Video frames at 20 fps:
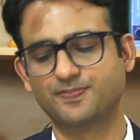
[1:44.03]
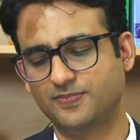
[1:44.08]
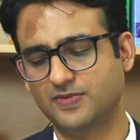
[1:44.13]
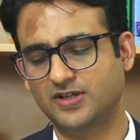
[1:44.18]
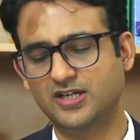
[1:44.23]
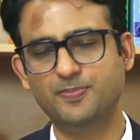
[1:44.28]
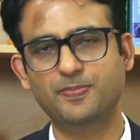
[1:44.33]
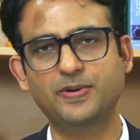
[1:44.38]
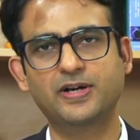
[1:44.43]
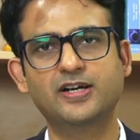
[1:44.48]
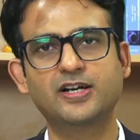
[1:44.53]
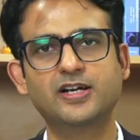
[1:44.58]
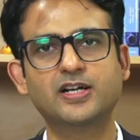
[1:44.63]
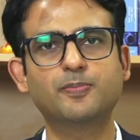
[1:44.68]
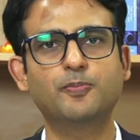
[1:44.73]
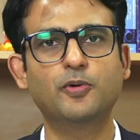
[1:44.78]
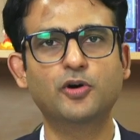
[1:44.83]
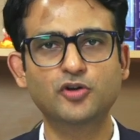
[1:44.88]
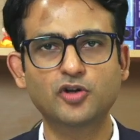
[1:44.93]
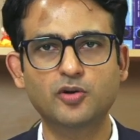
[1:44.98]
dependent
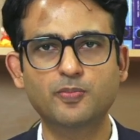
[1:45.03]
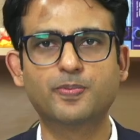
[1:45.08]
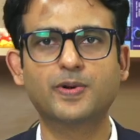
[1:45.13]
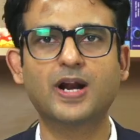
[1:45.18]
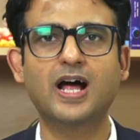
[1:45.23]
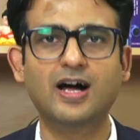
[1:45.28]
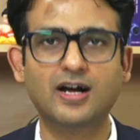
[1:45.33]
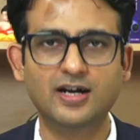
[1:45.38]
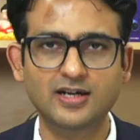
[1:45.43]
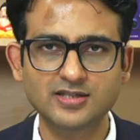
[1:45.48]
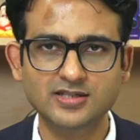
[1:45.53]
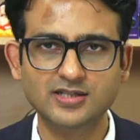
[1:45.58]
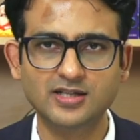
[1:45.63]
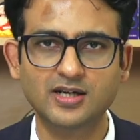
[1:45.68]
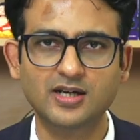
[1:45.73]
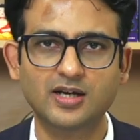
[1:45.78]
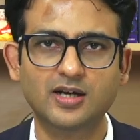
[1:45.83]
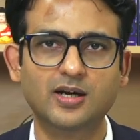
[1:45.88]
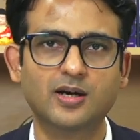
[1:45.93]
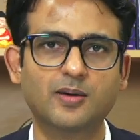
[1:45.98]
upon your branch
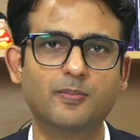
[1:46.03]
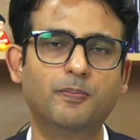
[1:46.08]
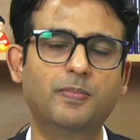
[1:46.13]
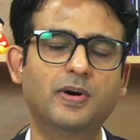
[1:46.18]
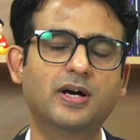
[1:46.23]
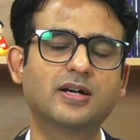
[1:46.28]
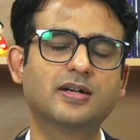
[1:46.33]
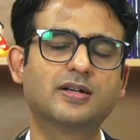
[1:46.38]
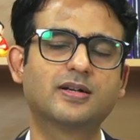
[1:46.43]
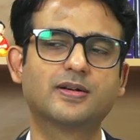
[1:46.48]
but